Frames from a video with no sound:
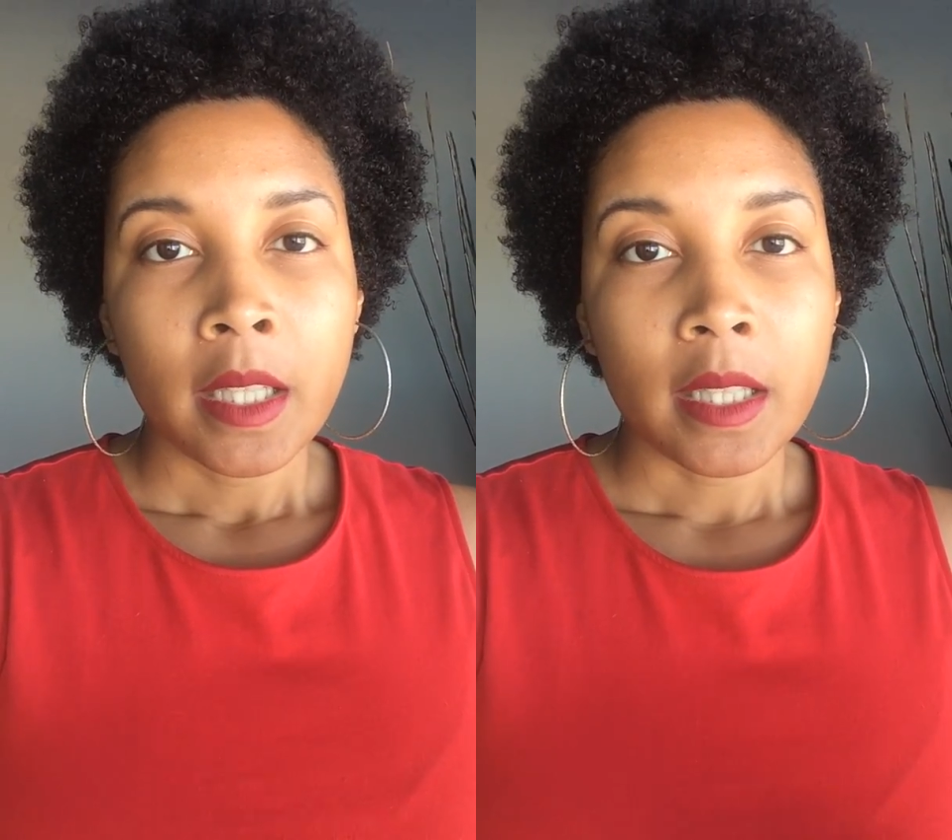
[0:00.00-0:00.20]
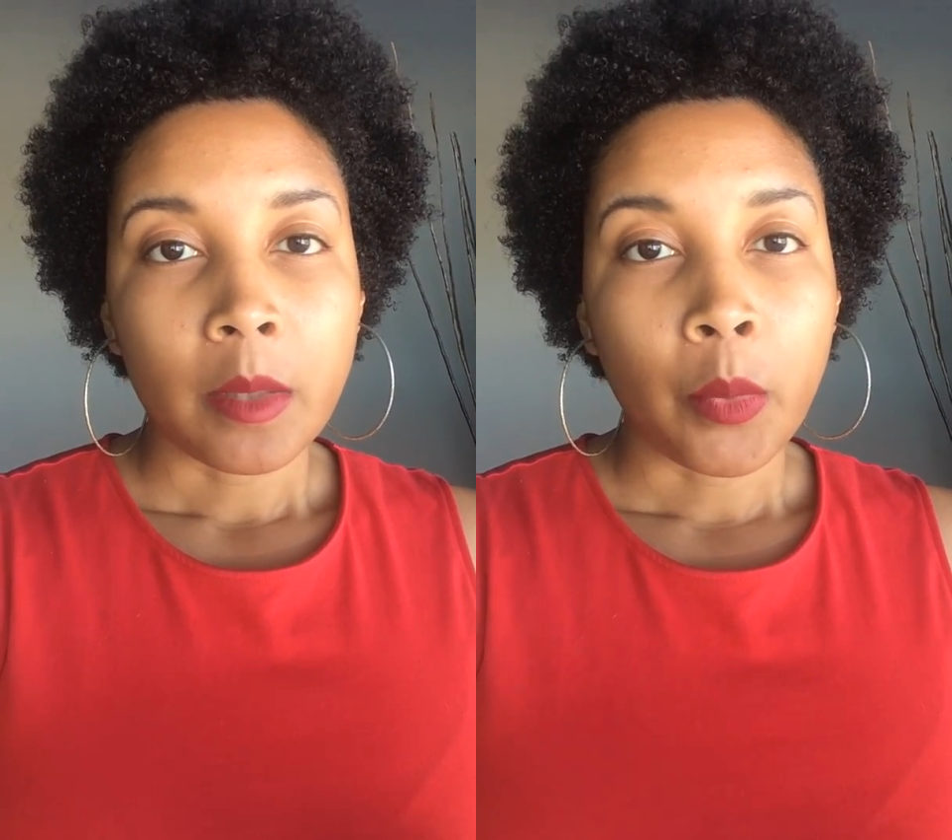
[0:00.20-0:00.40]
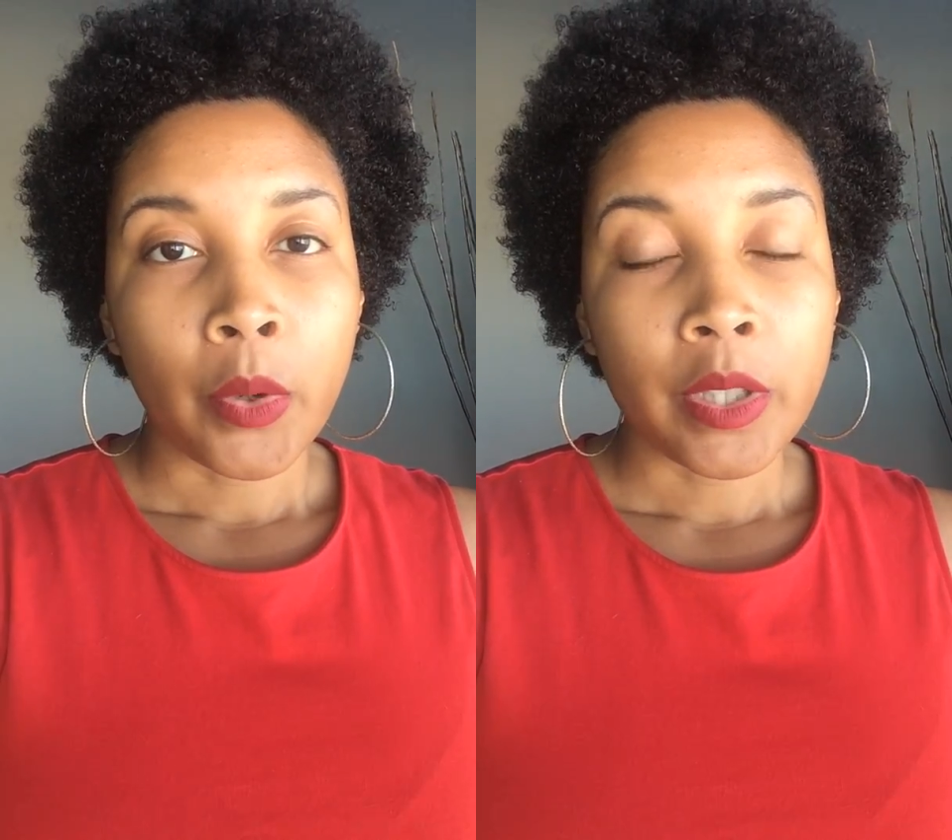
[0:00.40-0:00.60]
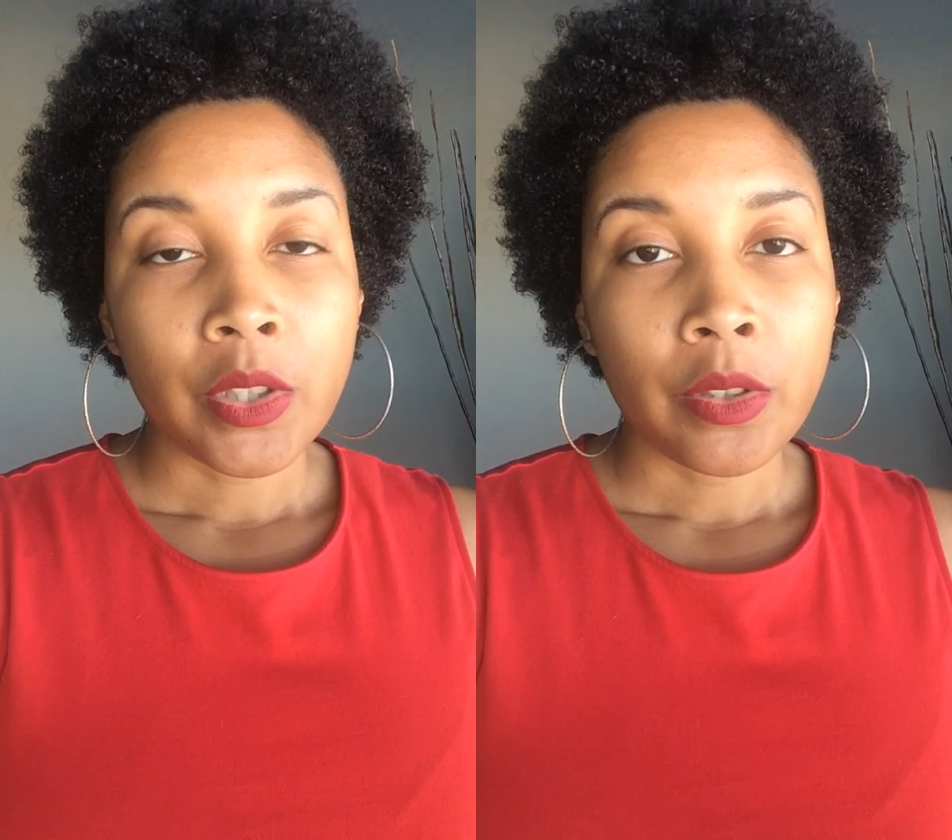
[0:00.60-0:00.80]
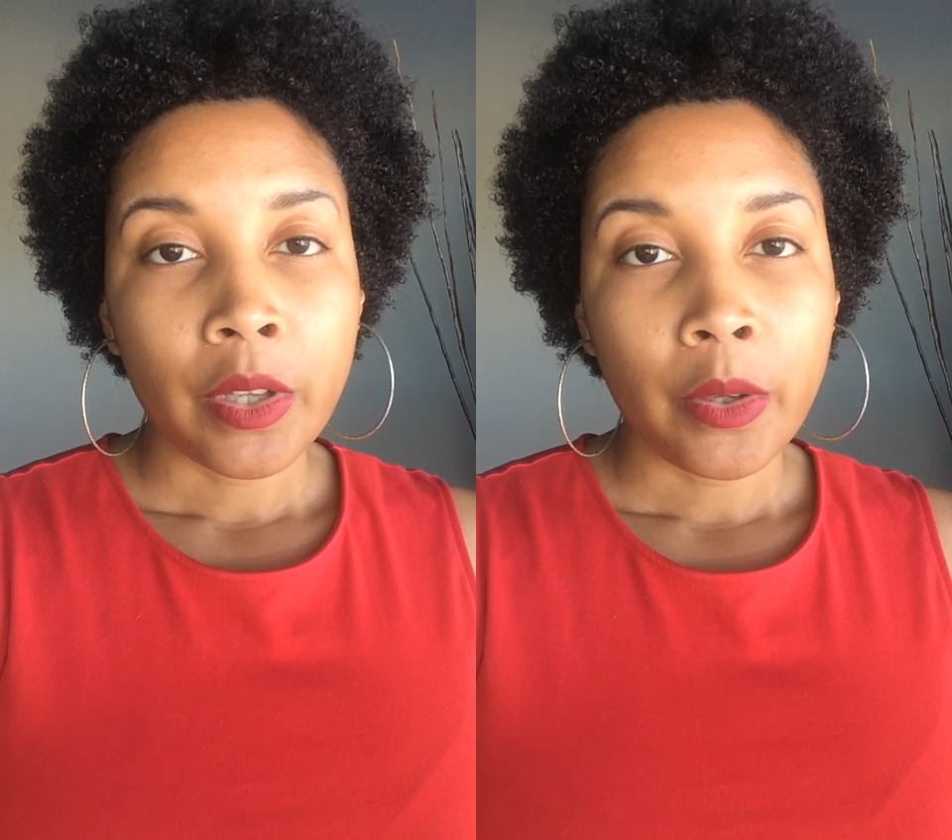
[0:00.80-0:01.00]
It's important
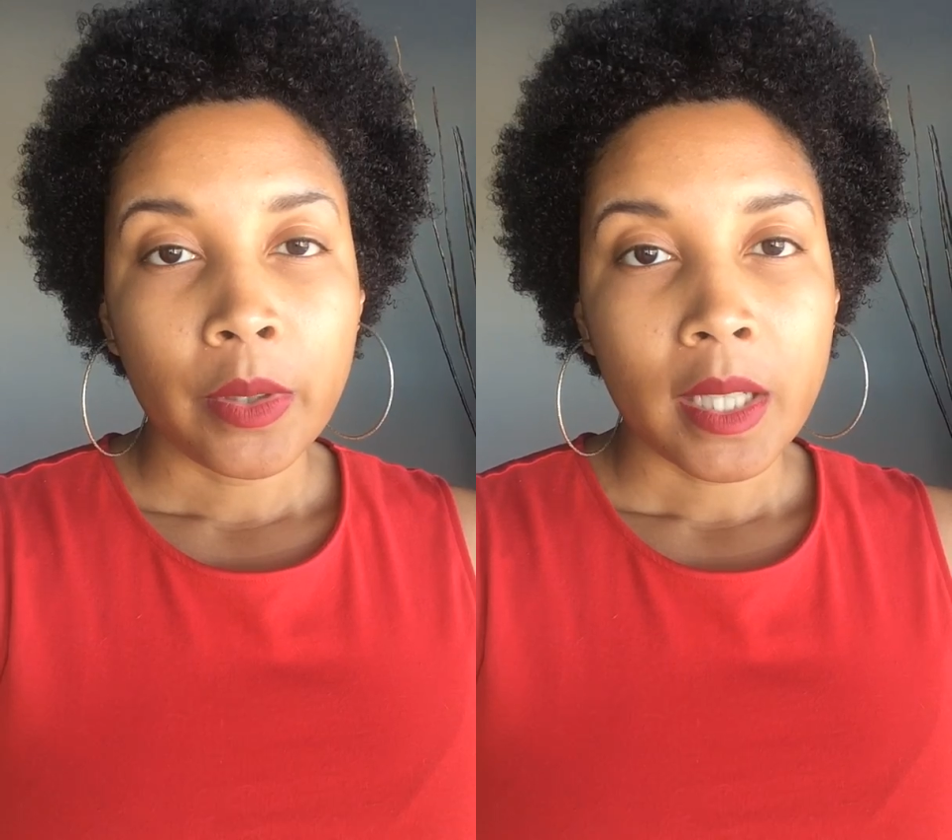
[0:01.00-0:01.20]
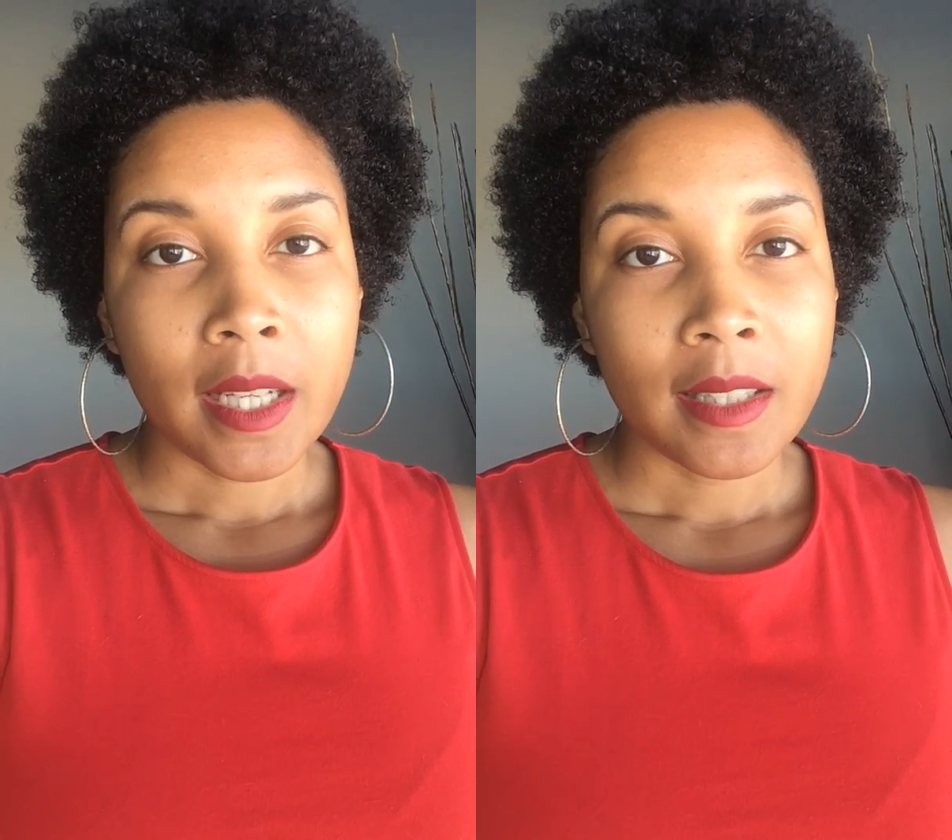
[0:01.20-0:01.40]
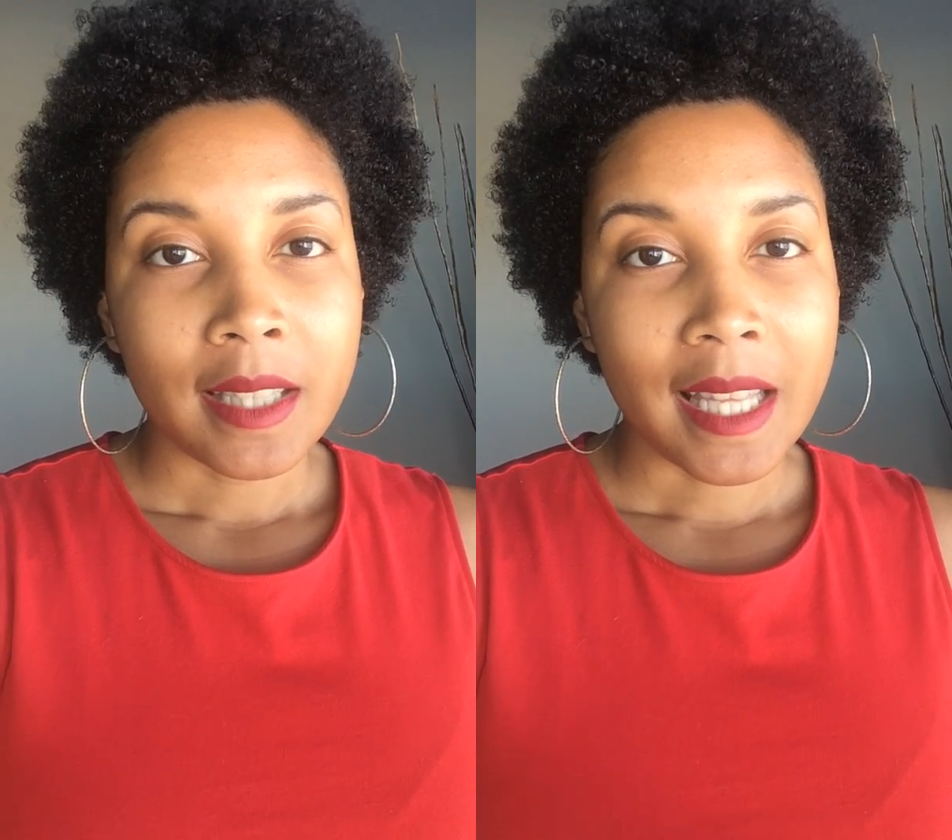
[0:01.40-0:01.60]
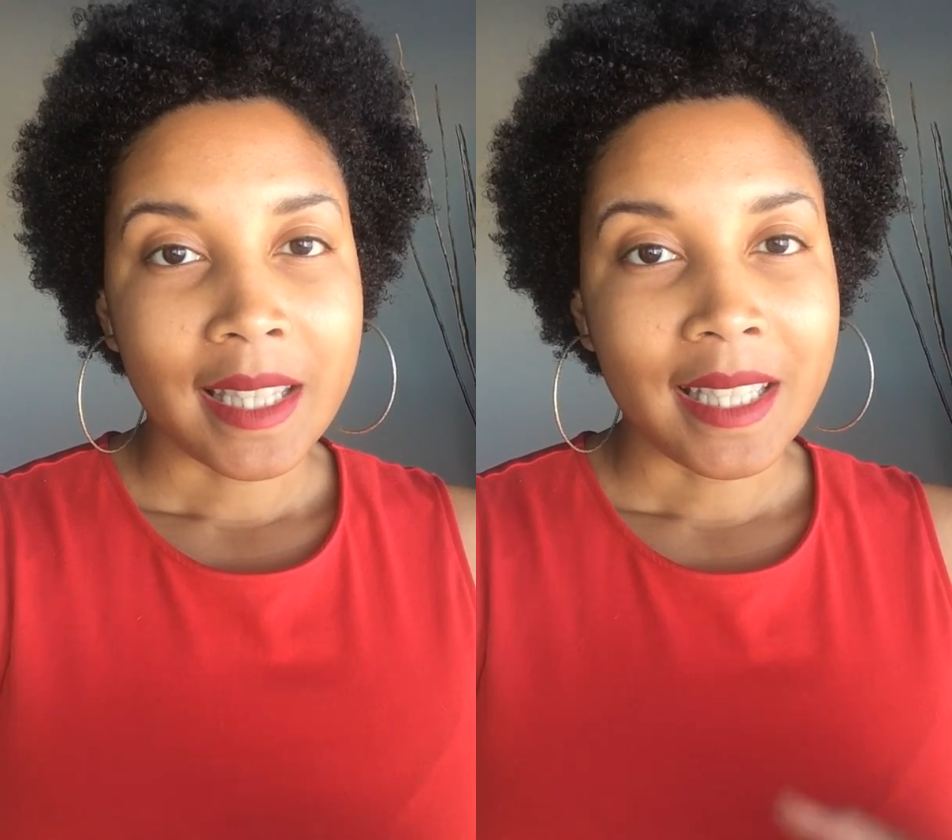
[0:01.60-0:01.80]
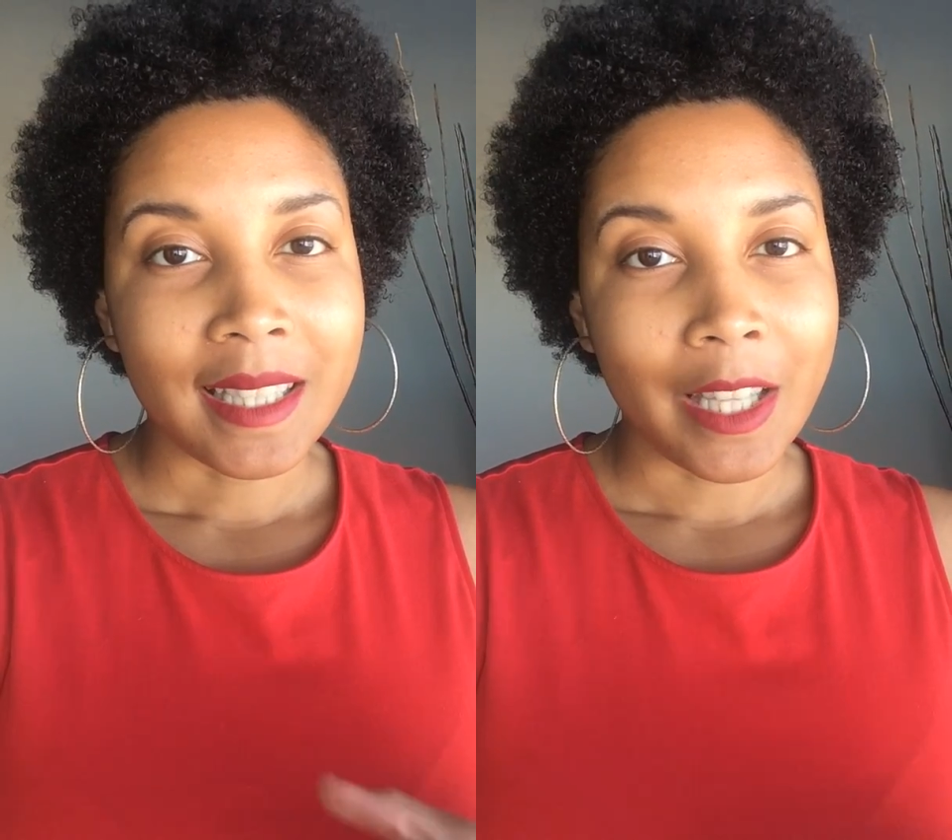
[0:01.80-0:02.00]
to note that
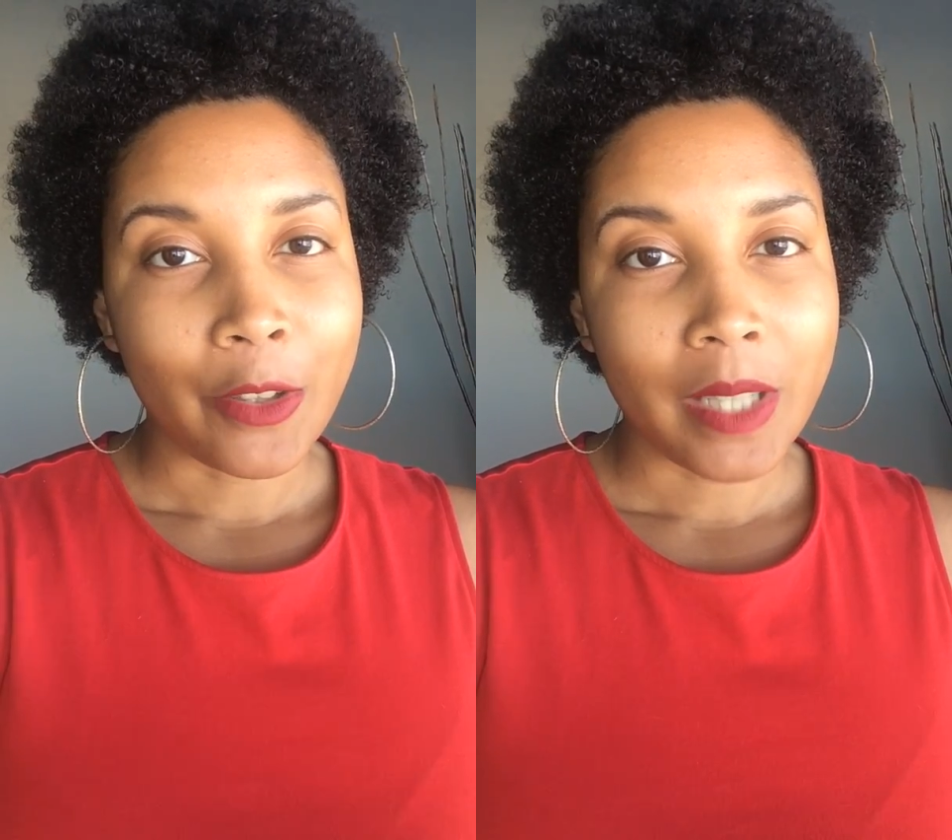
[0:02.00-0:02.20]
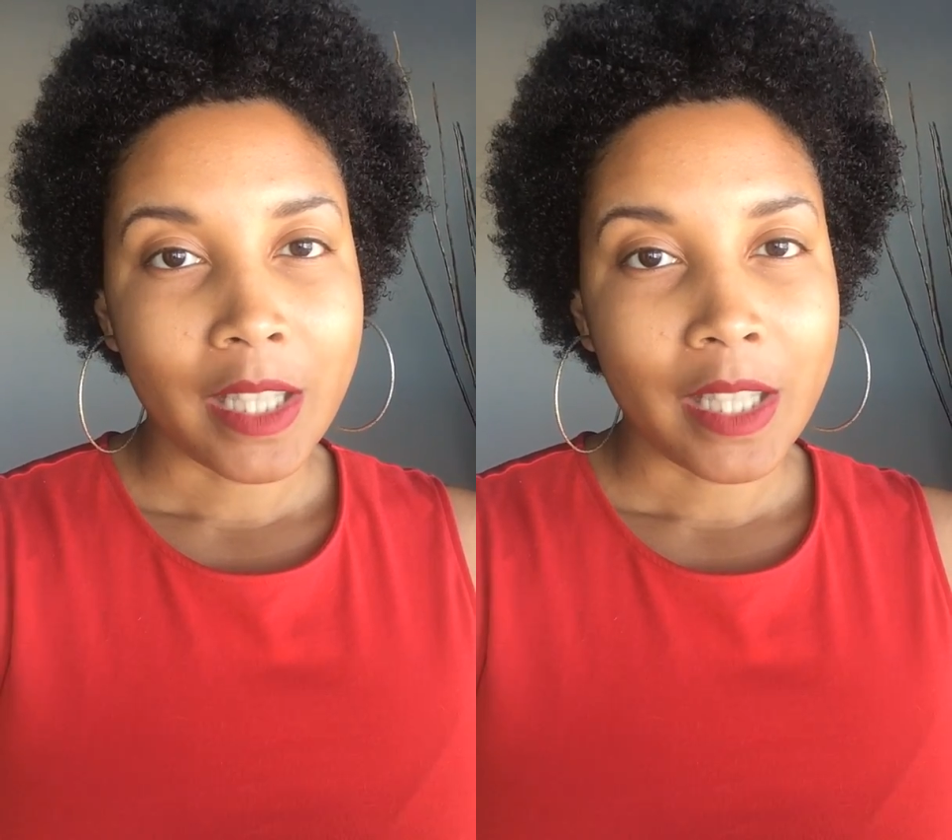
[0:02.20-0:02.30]
the seller's